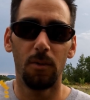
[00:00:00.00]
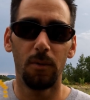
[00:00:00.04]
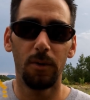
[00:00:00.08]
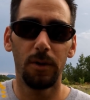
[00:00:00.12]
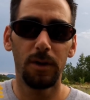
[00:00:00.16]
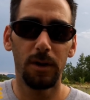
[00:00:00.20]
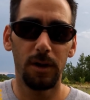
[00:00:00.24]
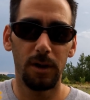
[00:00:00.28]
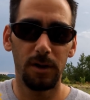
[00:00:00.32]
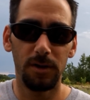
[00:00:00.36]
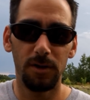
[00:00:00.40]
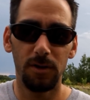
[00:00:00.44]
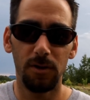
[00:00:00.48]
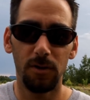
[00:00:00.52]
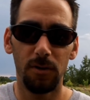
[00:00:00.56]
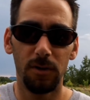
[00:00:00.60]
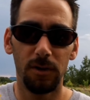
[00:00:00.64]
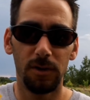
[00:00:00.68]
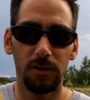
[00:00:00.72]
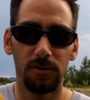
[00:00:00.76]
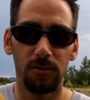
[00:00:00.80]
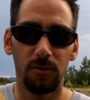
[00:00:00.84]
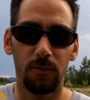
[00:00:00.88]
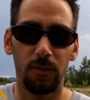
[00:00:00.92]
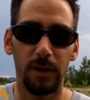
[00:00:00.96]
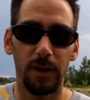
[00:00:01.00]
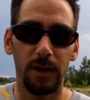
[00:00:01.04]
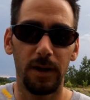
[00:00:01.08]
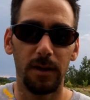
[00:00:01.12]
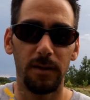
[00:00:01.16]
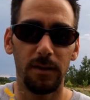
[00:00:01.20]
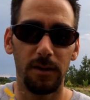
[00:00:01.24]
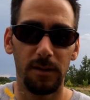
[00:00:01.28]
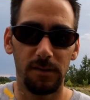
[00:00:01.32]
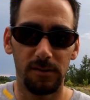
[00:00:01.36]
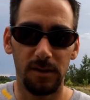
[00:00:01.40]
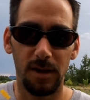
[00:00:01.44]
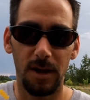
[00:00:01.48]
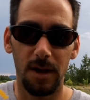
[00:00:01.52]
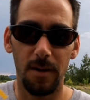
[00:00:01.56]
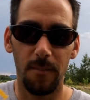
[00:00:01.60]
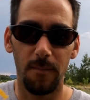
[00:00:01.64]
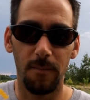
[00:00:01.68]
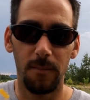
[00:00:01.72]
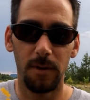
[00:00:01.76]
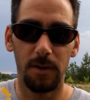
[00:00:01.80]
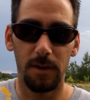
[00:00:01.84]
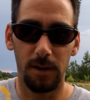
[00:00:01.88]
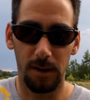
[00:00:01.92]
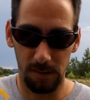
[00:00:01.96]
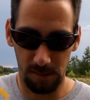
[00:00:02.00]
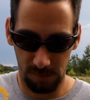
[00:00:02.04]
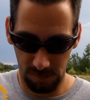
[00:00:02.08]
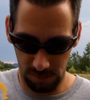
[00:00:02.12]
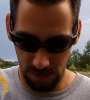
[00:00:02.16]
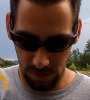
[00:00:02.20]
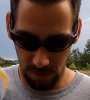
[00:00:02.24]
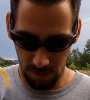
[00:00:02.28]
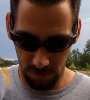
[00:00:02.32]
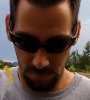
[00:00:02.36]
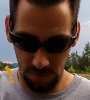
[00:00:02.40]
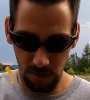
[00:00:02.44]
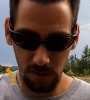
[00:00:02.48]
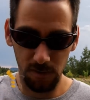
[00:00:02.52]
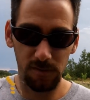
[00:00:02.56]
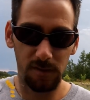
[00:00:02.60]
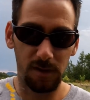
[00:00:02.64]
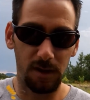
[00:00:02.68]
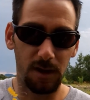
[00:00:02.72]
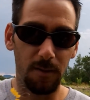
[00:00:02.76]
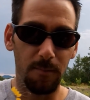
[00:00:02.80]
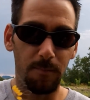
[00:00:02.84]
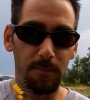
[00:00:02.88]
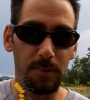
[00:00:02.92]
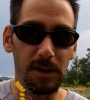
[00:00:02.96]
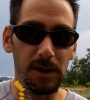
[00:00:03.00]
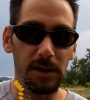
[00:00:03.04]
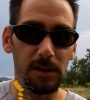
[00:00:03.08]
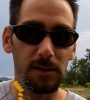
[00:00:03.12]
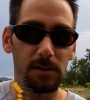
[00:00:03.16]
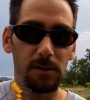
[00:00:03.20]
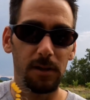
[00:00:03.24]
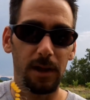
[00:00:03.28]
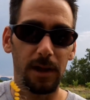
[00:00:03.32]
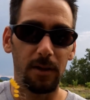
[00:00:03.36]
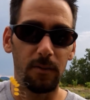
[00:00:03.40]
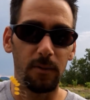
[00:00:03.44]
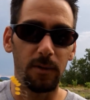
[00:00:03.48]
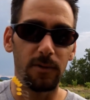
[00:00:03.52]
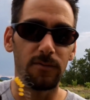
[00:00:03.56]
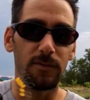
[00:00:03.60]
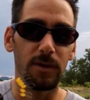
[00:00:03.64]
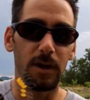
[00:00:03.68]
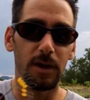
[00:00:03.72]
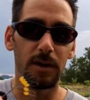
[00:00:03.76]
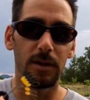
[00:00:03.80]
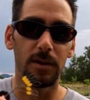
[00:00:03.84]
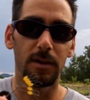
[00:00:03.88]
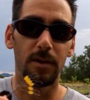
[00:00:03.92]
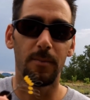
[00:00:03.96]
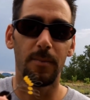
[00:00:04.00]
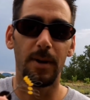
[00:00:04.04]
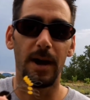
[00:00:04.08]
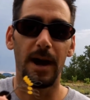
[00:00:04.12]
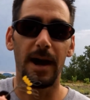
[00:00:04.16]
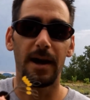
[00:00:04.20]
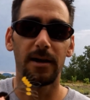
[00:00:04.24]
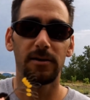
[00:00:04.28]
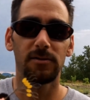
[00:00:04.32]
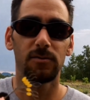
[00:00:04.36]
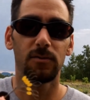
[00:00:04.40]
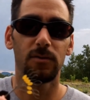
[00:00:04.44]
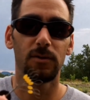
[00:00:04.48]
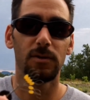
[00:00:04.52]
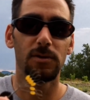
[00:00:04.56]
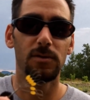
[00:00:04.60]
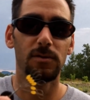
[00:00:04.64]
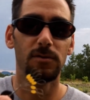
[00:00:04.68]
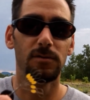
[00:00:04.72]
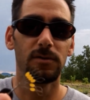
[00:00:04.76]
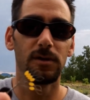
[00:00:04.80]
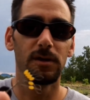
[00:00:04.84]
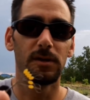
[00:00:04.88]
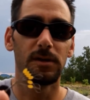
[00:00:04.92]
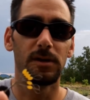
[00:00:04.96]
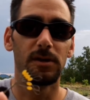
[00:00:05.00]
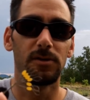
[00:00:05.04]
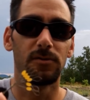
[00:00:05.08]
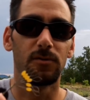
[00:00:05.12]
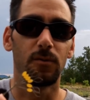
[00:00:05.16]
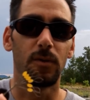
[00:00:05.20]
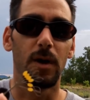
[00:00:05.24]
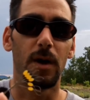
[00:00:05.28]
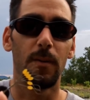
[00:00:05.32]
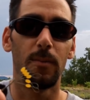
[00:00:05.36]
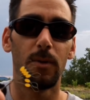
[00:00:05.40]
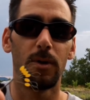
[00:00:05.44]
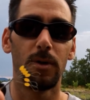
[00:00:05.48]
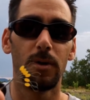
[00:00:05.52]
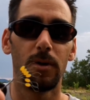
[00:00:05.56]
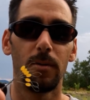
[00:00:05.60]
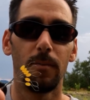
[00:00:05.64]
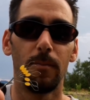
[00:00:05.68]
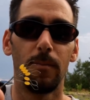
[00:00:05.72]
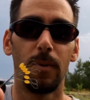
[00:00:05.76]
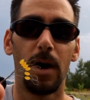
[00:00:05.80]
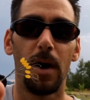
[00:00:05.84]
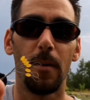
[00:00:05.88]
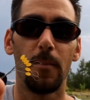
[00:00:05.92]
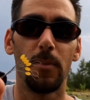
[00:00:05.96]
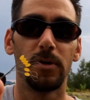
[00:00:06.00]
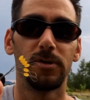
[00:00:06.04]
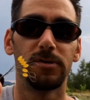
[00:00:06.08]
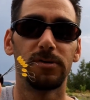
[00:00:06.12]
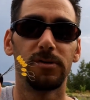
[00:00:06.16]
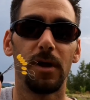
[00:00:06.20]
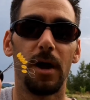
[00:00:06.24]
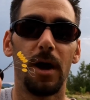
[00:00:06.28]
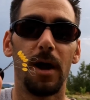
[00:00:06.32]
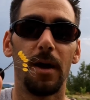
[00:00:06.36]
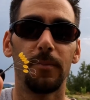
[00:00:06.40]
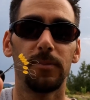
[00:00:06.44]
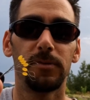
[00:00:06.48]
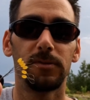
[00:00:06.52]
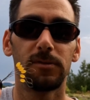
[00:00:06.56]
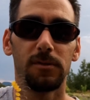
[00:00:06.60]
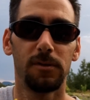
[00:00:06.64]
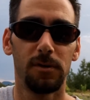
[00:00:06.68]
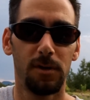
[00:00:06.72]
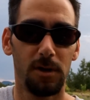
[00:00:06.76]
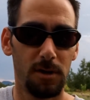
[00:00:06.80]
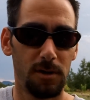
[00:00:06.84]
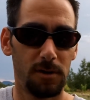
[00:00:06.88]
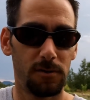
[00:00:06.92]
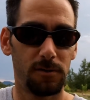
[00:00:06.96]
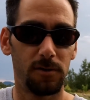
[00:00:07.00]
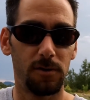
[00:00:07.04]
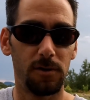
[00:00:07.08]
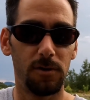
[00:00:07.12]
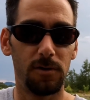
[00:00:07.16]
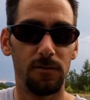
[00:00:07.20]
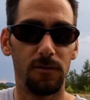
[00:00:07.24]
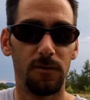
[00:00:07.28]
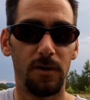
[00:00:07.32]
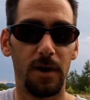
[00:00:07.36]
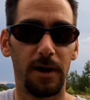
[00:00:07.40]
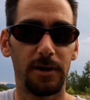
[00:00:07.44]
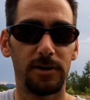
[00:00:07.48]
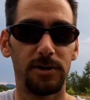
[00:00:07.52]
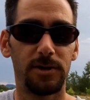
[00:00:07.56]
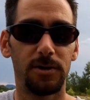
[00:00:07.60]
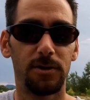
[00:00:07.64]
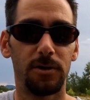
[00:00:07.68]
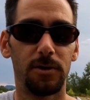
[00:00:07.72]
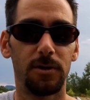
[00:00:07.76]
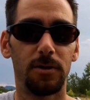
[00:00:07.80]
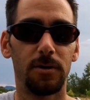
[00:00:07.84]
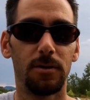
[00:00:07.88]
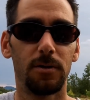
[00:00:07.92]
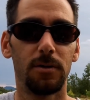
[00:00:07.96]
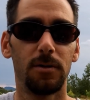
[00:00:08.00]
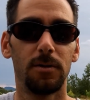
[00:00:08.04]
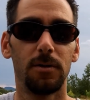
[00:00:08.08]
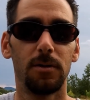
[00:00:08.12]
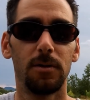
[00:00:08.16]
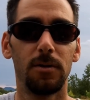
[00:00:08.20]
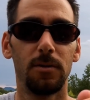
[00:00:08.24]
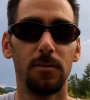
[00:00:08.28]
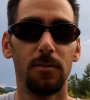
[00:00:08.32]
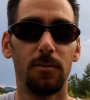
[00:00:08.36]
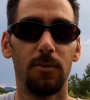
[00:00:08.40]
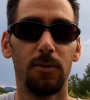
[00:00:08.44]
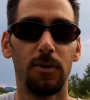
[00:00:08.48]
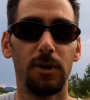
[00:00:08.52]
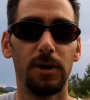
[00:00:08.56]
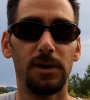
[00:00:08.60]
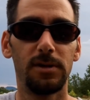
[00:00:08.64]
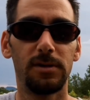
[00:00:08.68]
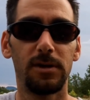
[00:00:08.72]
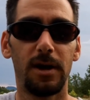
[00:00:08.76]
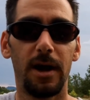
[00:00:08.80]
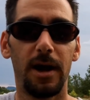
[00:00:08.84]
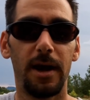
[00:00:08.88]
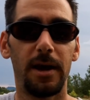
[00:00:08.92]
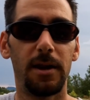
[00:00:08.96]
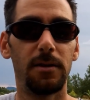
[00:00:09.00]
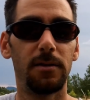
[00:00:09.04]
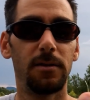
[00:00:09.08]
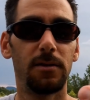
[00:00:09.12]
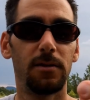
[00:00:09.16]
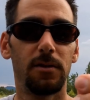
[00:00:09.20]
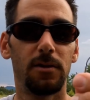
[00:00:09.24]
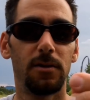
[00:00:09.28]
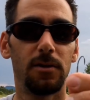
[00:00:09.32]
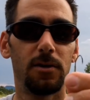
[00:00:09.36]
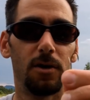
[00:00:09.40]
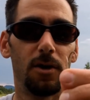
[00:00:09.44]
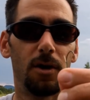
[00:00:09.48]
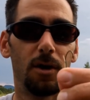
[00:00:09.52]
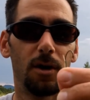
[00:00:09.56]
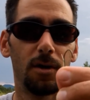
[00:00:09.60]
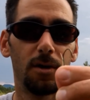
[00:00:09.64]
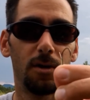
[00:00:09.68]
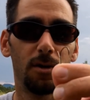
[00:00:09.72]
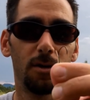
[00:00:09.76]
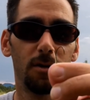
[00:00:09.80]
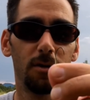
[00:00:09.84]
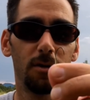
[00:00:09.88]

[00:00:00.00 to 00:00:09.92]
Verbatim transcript: we're going to do is rig these up. Instead of using a bead like we've done in the past, we're using these rubber bobber stops. So you've got your pre-tied hook